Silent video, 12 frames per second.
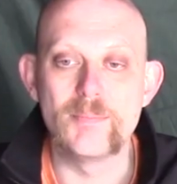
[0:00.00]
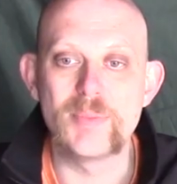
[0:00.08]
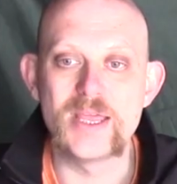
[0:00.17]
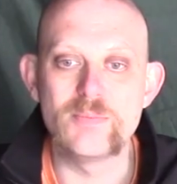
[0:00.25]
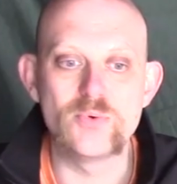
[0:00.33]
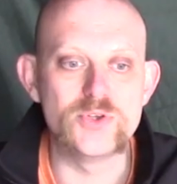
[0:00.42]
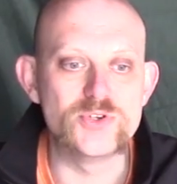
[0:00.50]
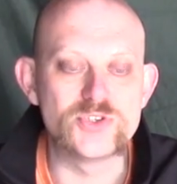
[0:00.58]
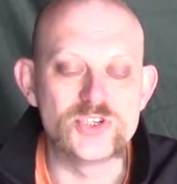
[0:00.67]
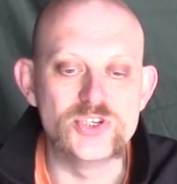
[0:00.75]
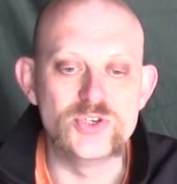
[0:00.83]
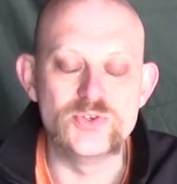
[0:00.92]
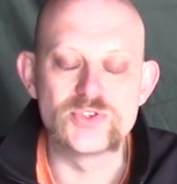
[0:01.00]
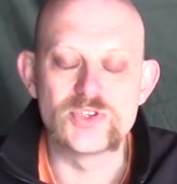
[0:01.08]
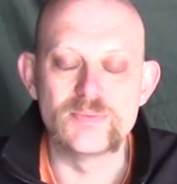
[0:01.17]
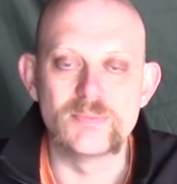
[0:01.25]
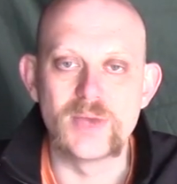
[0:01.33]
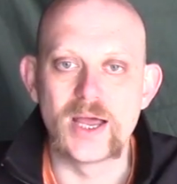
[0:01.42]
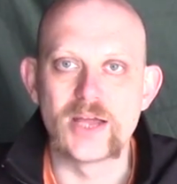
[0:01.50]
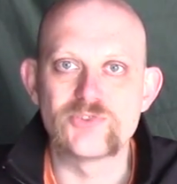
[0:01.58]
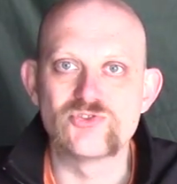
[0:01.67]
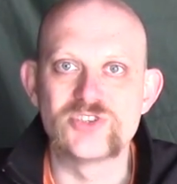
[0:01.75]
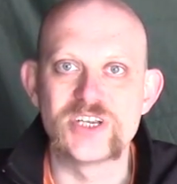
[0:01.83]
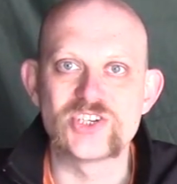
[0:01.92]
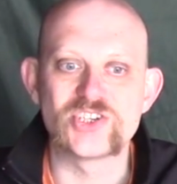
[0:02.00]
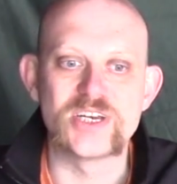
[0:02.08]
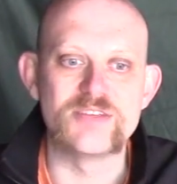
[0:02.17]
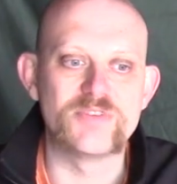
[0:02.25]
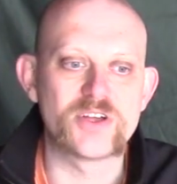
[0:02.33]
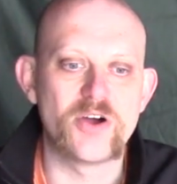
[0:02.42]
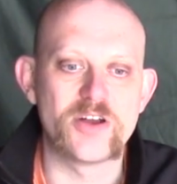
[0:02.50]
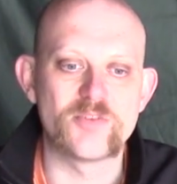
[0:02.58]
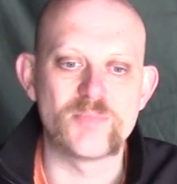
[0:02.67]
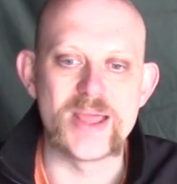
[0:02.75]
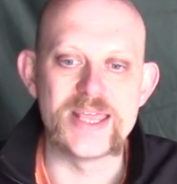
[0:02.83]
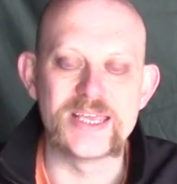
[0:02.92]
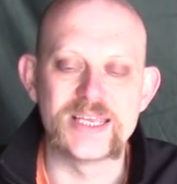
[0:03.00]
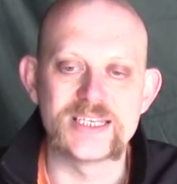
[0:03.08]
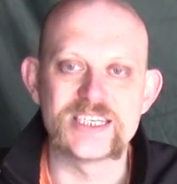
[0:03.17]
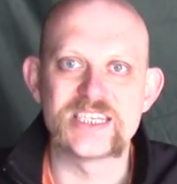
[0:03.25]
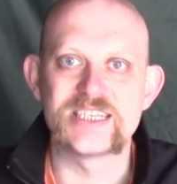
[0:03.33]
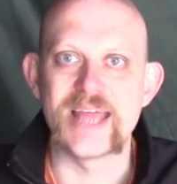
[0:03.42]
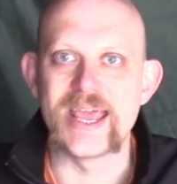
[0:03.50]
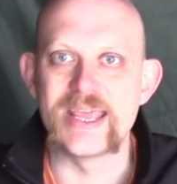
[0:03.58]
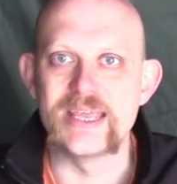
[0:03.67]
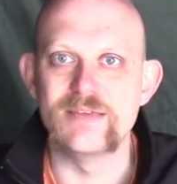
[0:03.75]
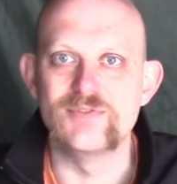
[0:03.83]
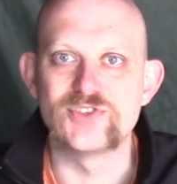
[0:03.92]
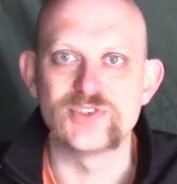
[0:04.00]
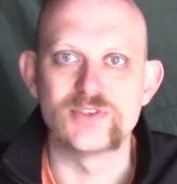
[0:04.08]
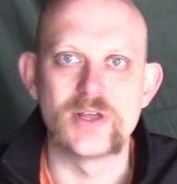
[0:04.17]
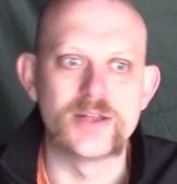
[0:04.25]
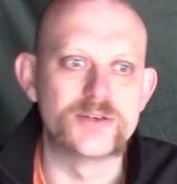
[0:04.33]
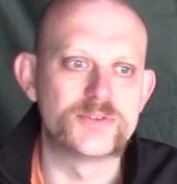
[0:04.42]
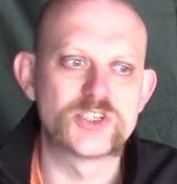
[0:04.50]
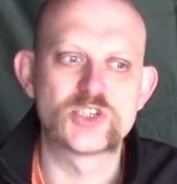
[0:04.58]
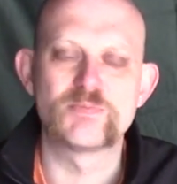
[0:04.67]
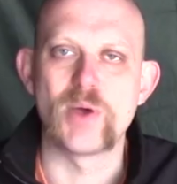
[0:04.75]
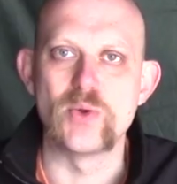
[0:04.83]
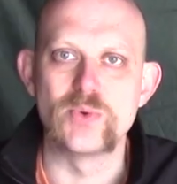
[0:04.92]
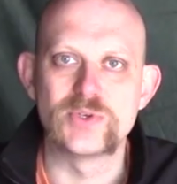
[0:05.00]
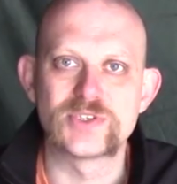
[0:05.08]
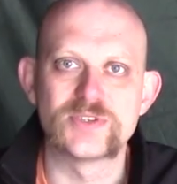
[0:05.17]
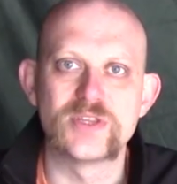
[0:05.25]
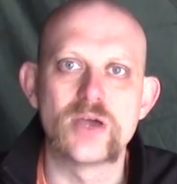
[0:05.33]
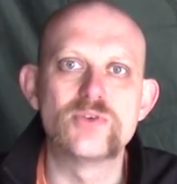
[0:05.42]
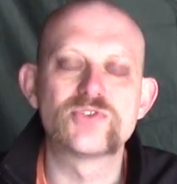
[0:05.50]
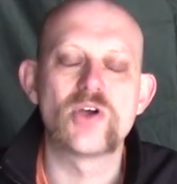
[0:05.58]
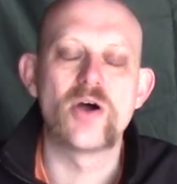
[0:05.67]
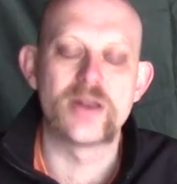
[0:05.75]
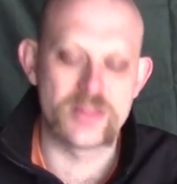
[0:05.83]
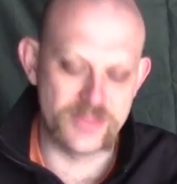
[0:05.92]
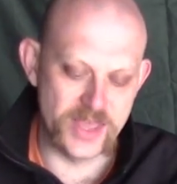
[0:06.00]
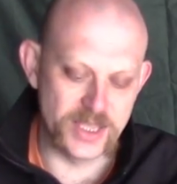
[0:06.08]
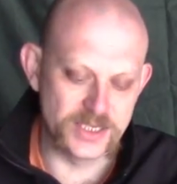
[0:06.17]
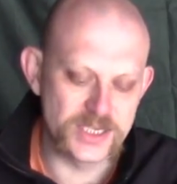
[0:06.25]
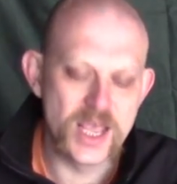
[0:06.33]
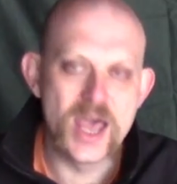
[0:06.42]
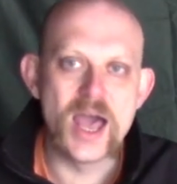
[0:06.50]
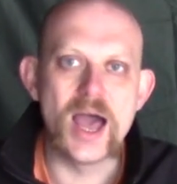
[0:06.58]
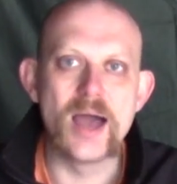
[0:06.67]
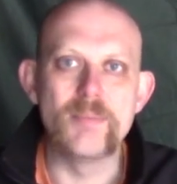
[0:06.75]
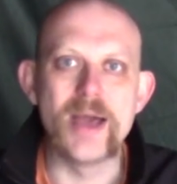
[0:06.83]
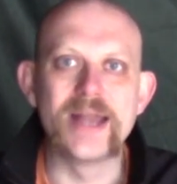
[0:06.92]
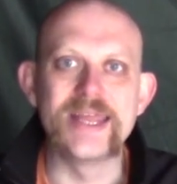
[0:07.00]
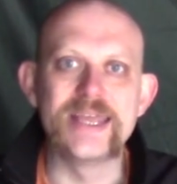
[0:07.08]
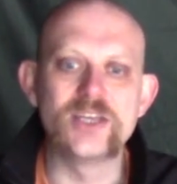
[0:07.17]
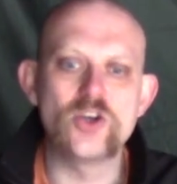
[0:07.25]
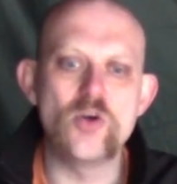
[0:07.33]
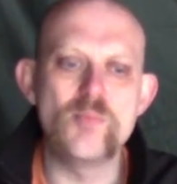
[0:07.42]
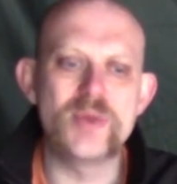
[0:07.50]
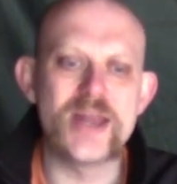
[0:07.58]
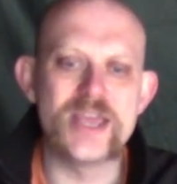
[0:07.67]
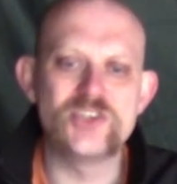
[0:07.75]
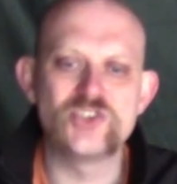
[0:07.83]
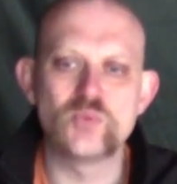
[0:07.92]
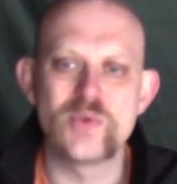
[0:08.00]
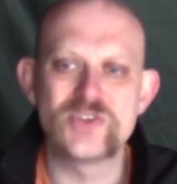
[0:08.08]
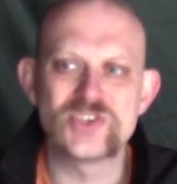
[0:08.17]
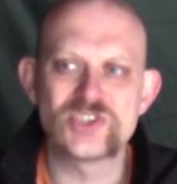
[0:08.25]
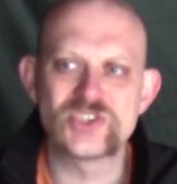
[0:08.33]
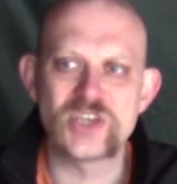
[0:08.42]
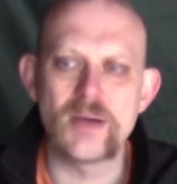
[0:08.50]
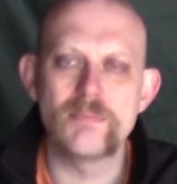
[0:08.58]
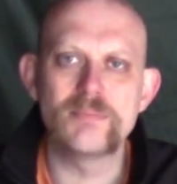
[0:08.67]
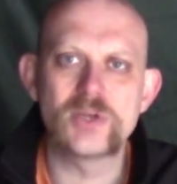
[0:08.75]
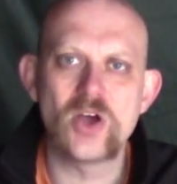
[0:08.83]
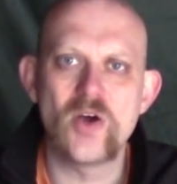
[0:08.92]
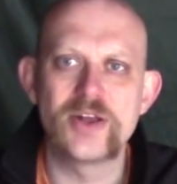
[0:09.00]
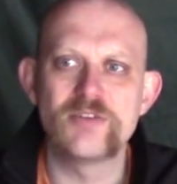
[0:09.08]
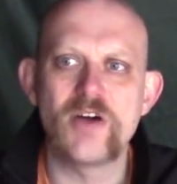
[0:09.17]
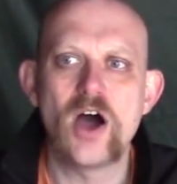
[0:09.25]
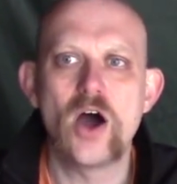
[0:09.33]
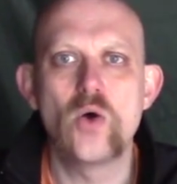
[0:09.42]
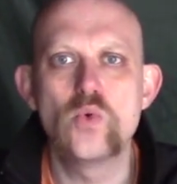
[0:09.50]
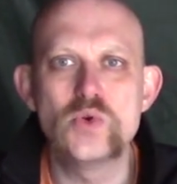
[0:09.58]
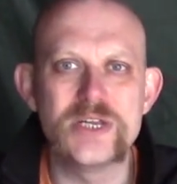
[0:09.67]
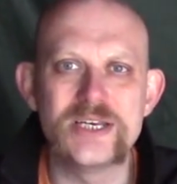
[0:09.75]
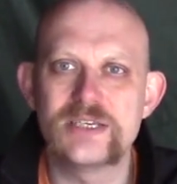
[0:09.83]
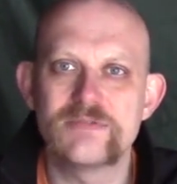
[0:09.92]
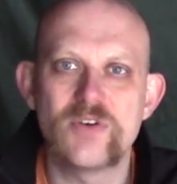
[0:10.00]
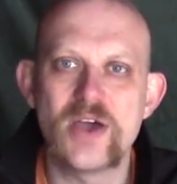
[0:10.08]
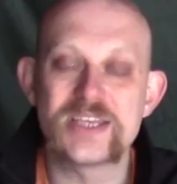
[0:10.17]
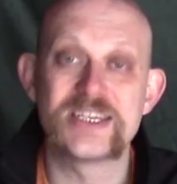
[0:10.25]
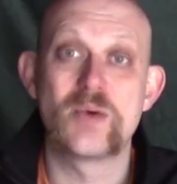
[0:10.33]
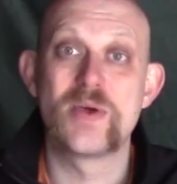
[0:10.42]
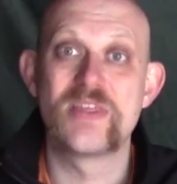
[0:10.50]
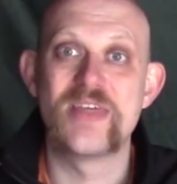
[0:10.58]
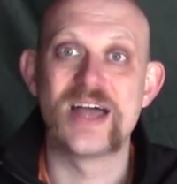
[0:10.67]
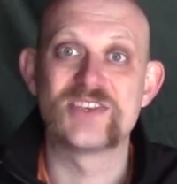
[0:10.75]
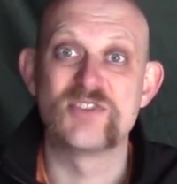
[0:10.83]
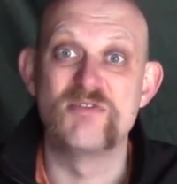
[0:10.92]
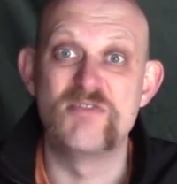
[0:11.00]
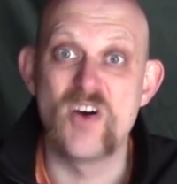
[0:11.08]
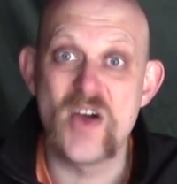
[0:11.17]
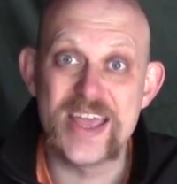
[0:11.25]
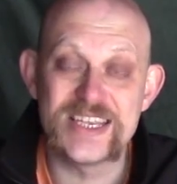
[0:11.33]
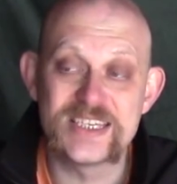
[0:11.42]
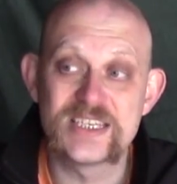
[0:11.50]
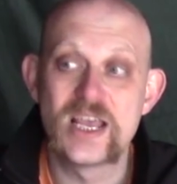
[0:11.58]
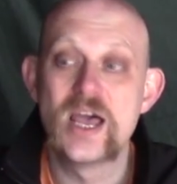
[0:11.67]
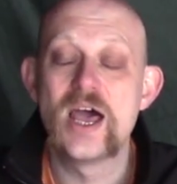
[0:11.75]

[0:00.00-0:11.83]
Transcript: People used to use them traditionally for kind of making staves and spokes and those kind of things. And in combination with some kind of holding device, now whether that's a vise,